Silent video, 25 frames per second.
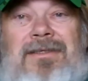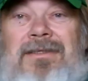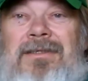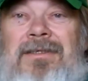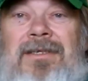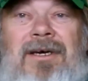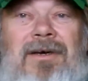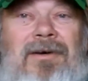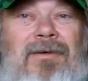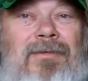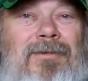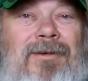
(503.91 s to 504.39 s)

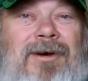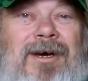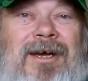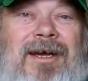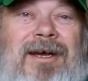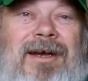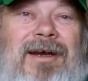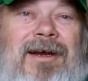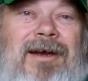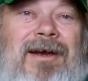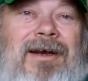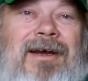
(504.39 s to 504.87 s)

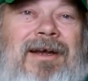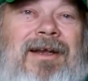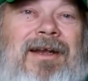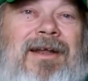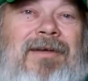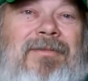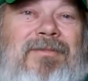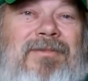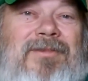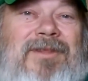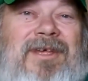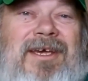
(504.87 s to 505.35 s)
Nowhere, and
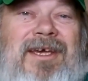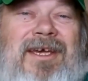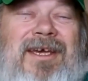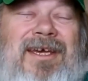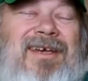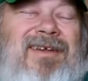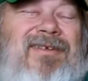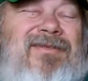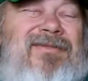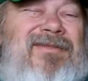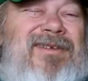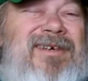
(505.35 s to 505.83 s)
I'm
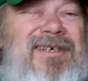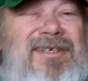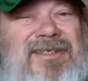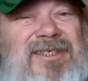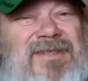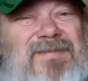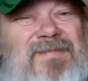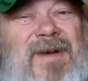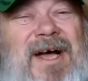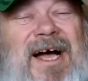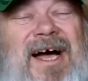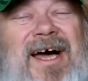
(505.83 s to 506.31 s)
thinking, well,
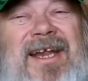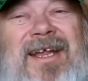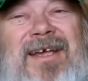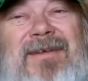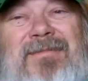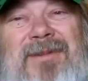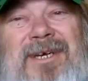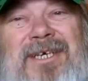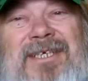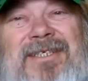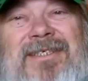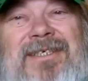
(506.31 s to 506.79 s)
Spotty
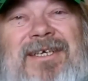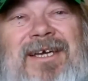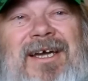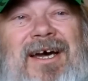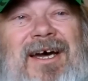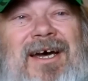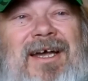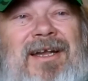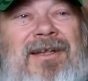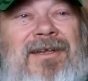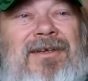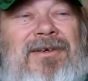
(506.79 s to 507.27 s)
must have
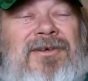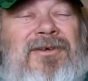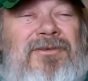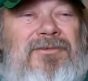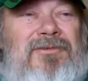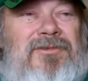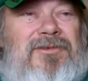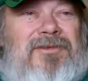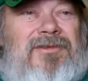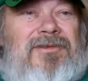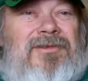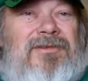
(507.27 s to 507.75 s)
got
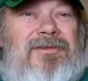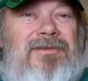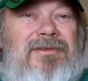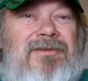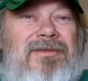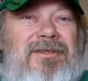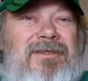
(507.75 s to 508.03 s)
loose.